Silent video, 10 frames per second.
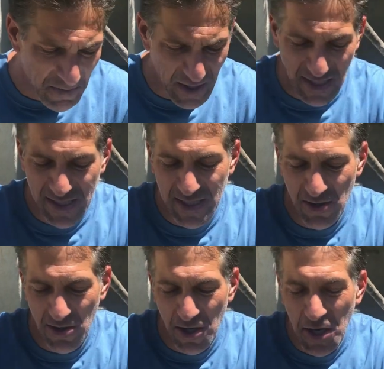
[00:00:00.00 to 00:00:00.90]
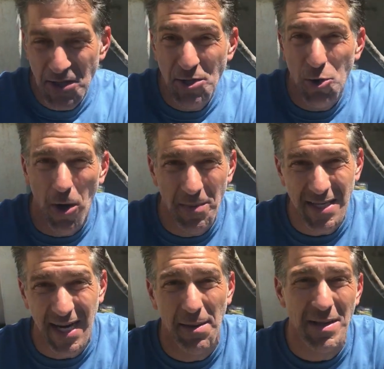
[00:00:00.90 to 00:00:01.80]
it's still the
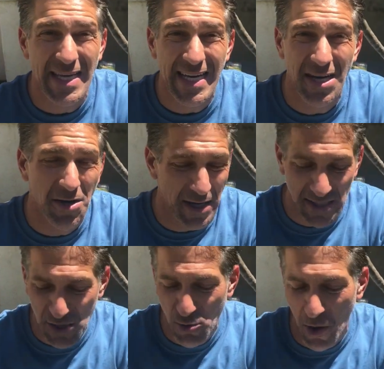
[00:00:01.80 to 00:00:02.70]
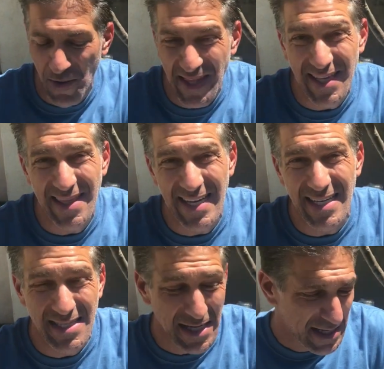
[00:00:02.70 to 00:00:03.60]
dormant time of the year. It's growing the
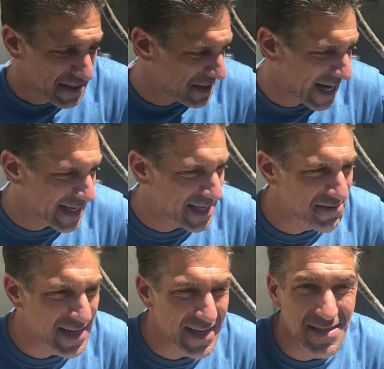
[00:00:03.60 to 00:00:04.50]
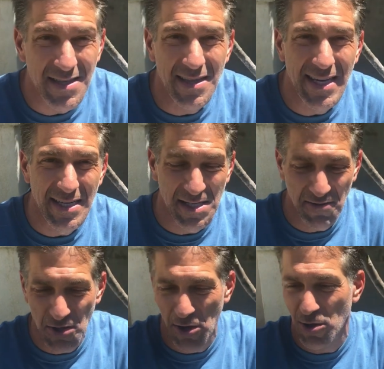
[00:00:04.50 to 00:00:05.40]
least. The activity is the least.
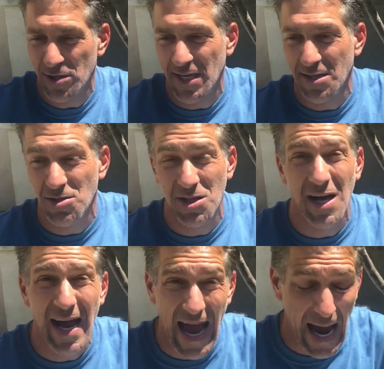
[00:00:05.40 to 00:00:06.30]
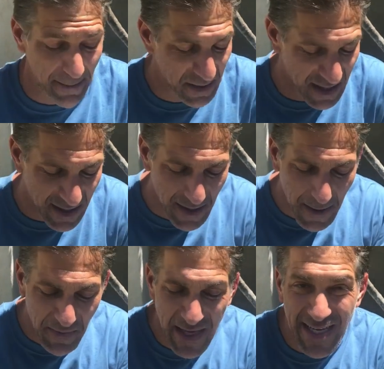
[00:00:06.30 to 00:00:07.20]
Even though it looks like there's a lot happening,
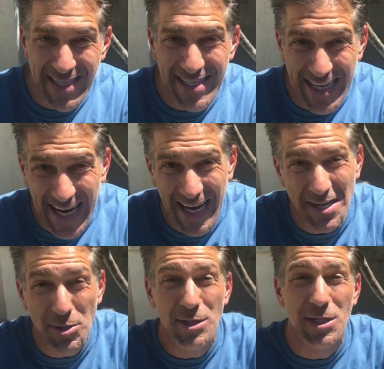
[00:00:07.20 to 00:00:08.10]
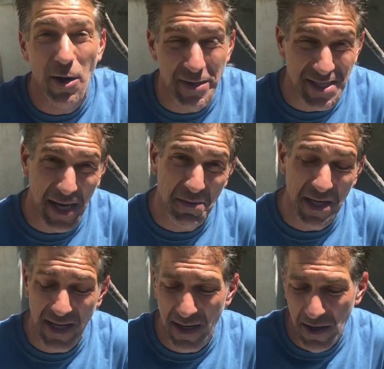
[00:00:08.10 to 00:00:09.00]
it is, again, the slowest time of
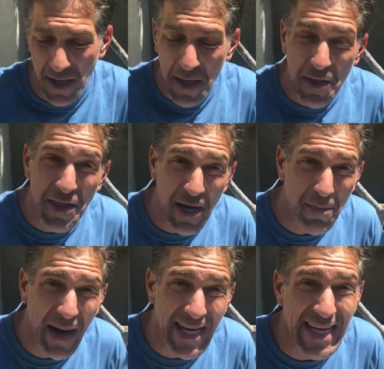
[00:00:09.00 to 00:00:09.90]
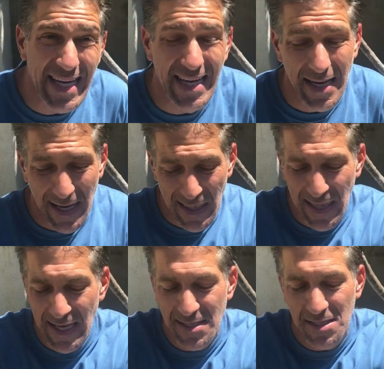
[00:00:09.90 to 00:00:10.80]
the year, thereby needing
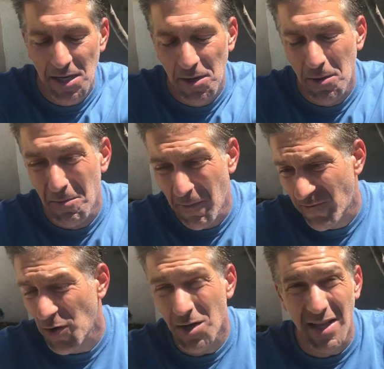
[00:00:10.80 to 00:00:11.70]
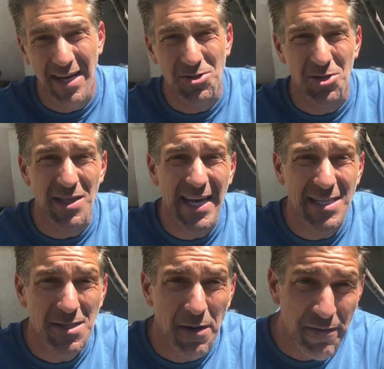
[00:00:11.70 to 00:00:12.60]
less fertilizer,
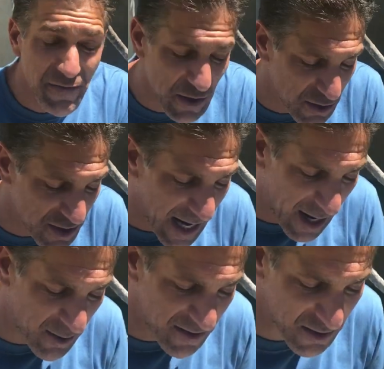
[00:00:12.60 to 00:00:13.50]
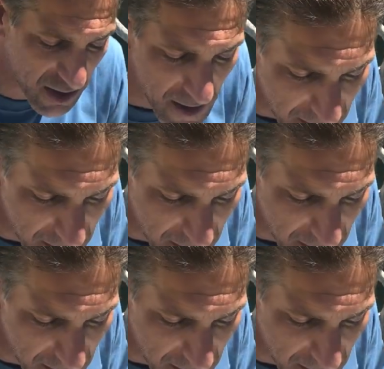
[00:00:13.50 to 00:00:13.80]
less food. However,